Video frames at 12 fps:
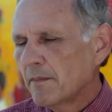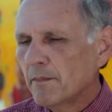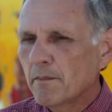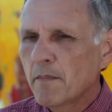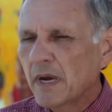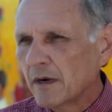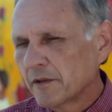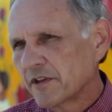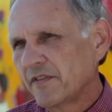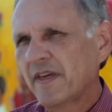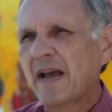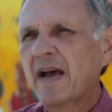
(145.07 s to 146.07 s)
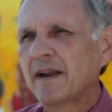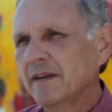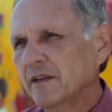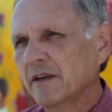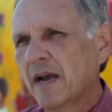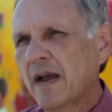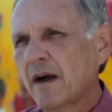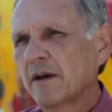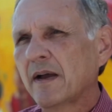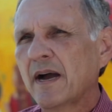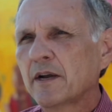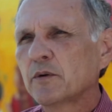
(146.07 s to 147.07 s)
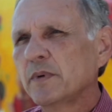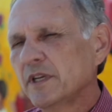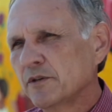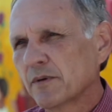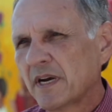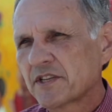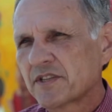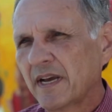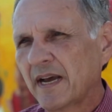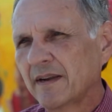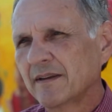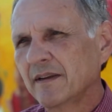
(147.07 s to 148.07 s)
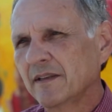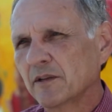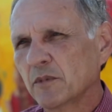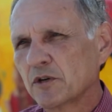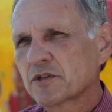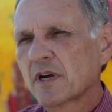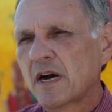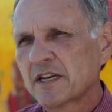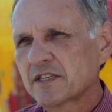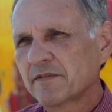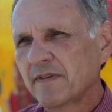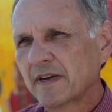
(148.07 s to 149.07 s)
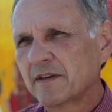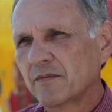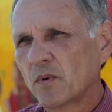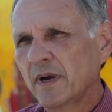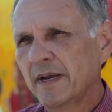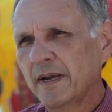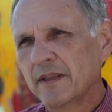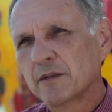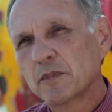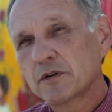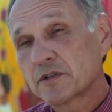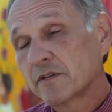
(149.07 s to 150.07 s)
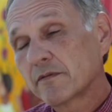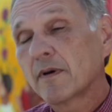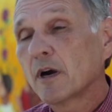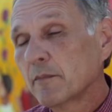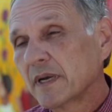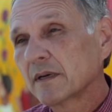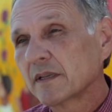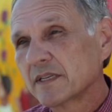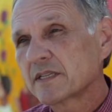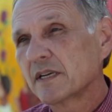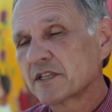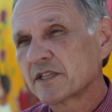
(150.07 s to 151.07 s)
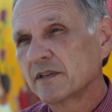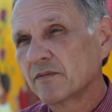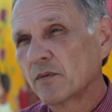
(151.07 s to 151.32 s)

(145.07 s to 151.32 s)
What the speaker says: melded that into how do we address that in the most cost-effective way and the most environmentally sensitive